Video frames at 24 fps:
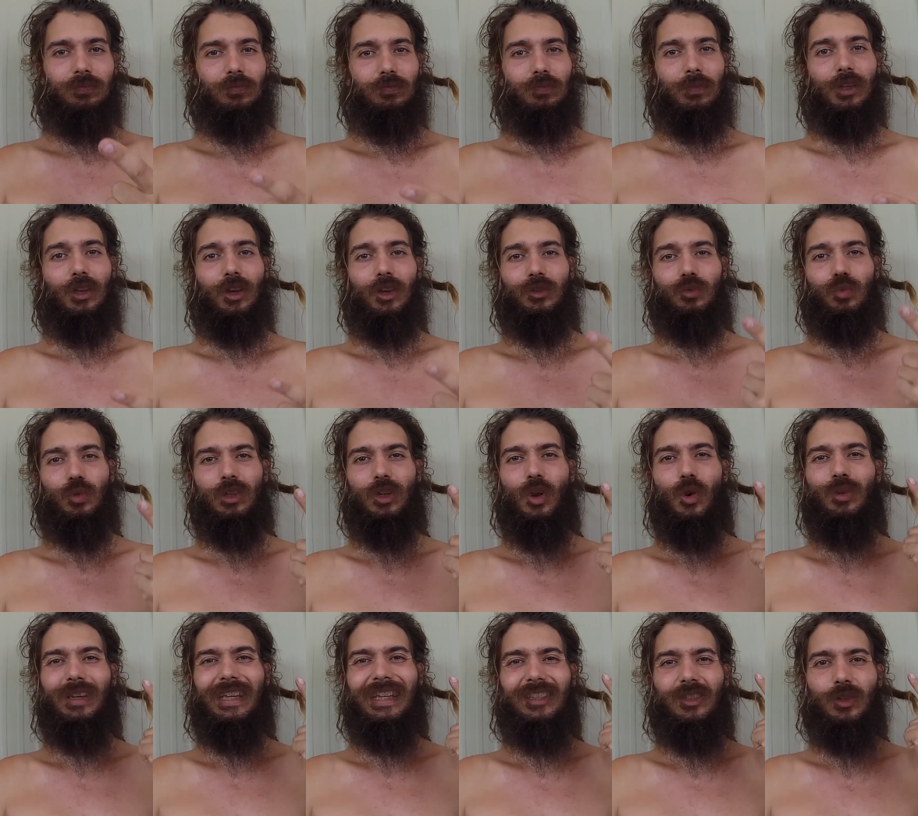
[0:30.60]
because we
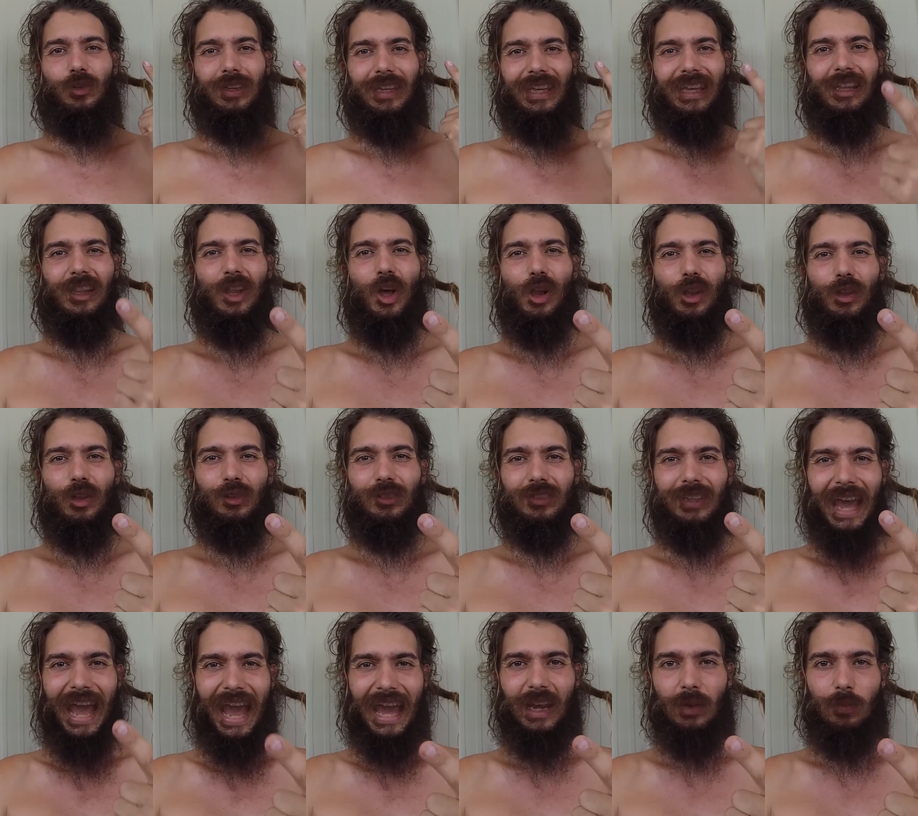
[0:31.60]
don't need to kill all
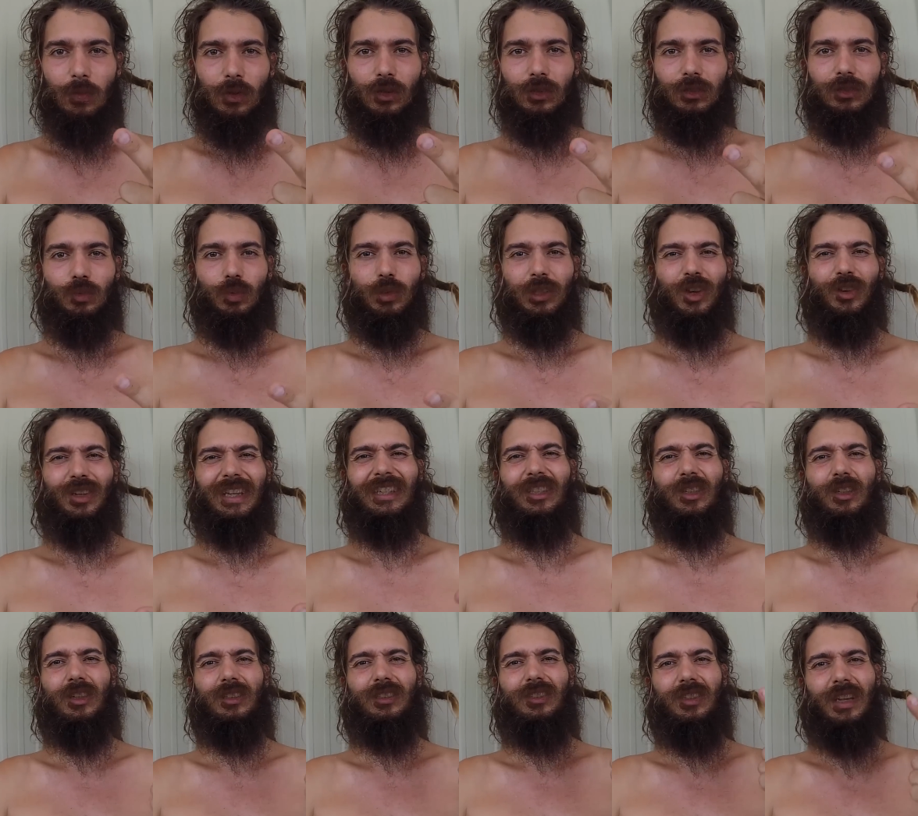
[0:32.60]
those animals. We don't need
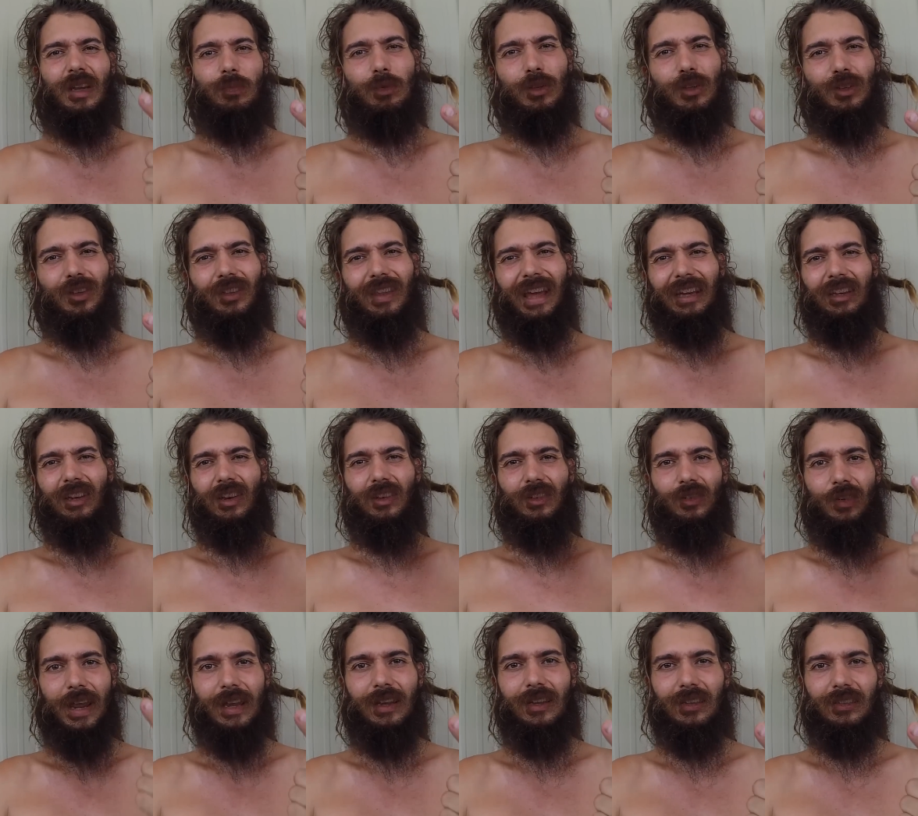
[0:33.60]
to contribute to that
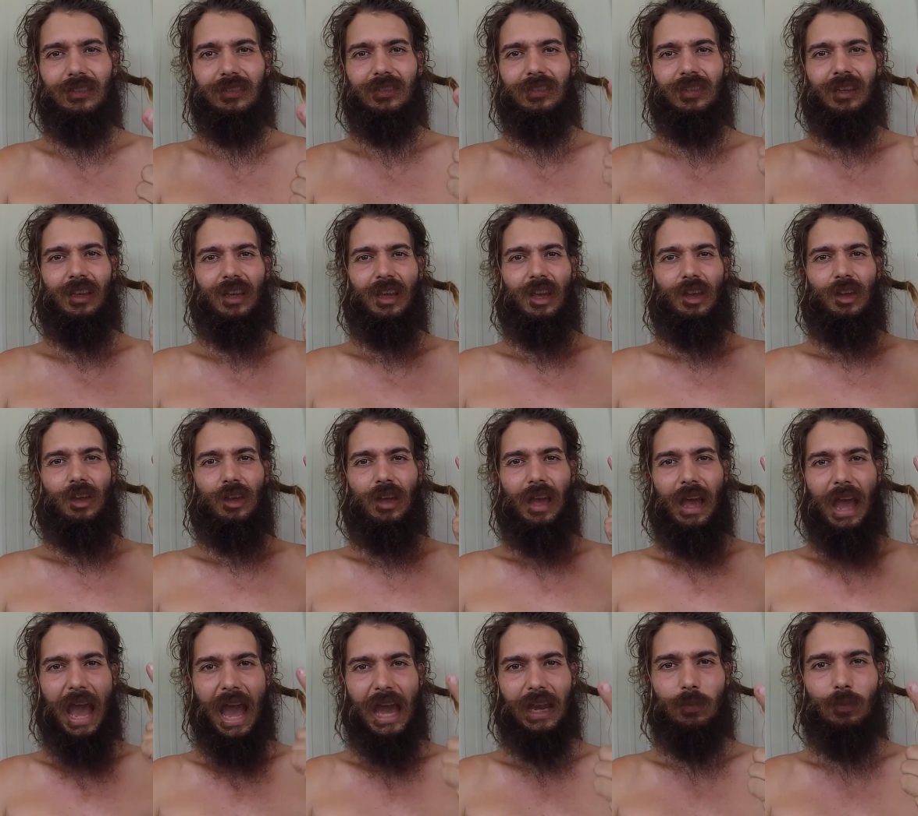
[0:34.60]
horrendous
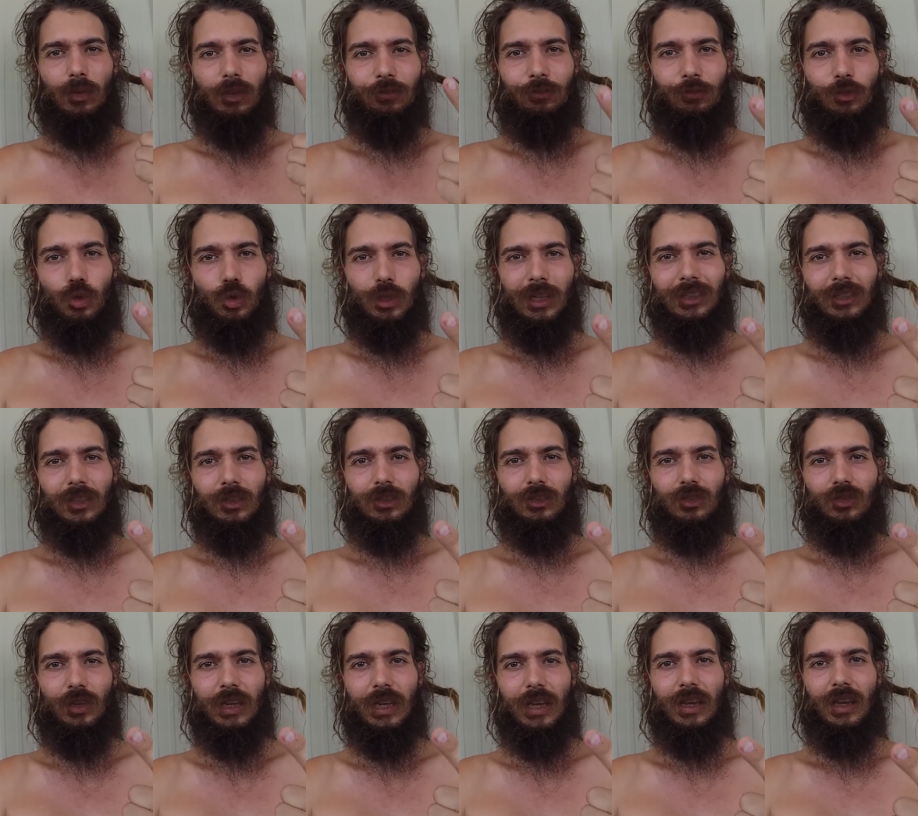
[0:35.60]
animal food
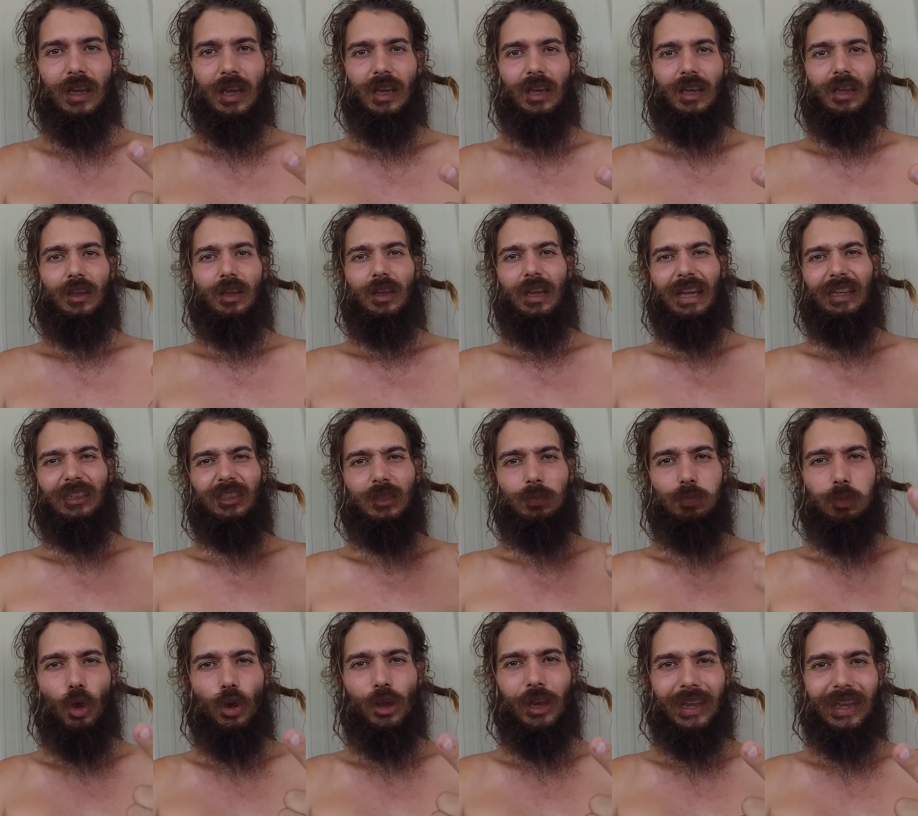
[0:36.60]
industry,
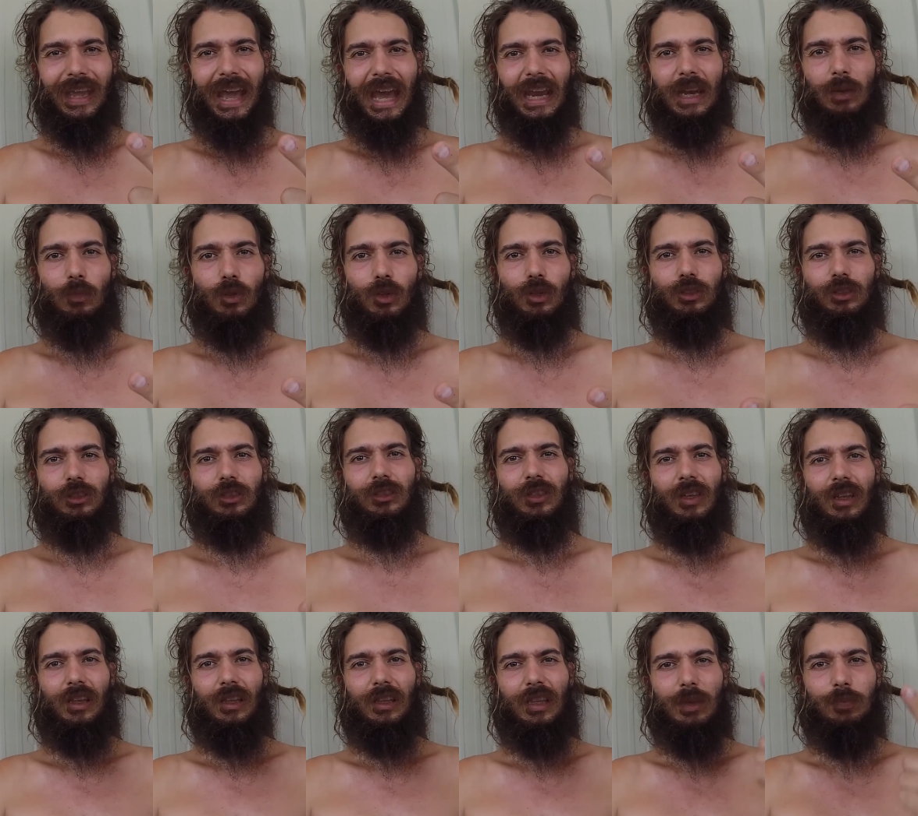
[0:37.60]
exploiting animals,
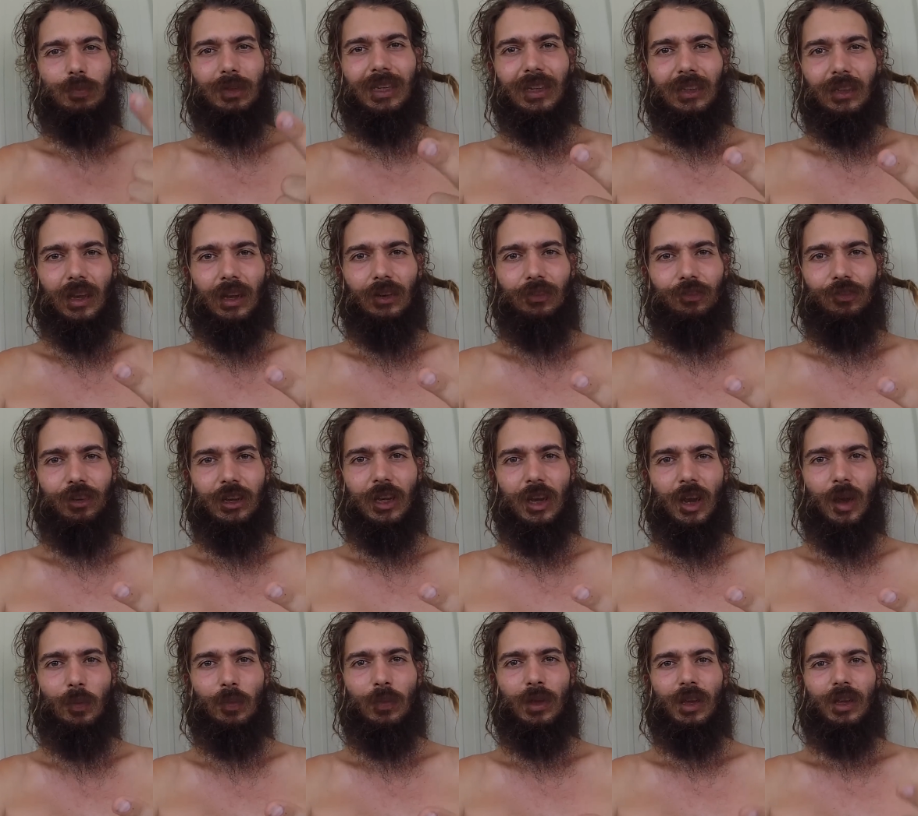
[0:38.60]
limiting their
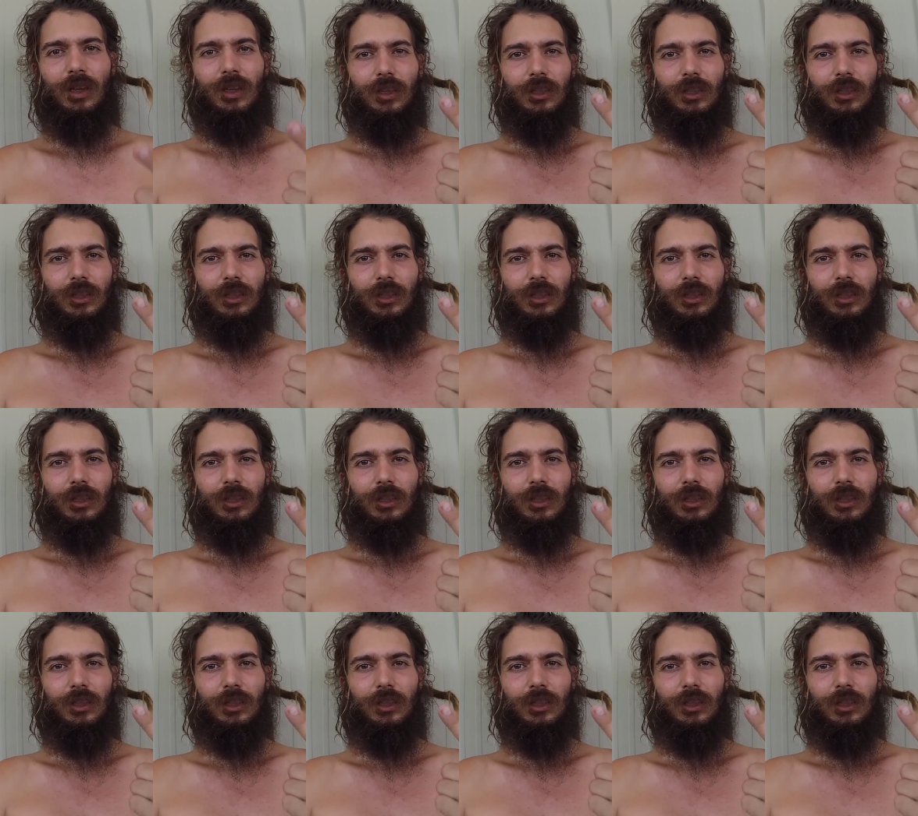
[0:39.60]
freedom.